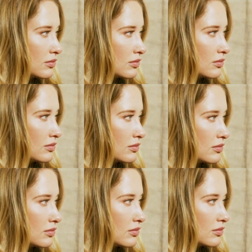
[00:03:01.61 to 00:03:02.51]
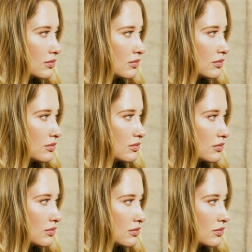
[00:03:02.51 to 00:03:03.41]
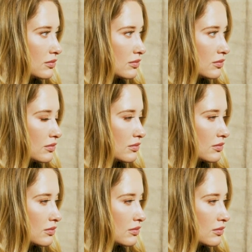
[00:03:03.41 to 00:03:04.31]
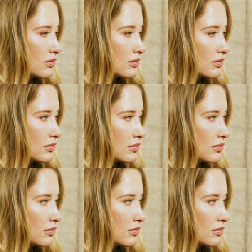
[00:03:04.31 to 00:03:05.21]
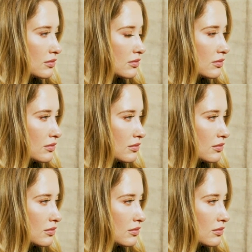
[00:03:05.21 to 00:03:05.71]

(silent)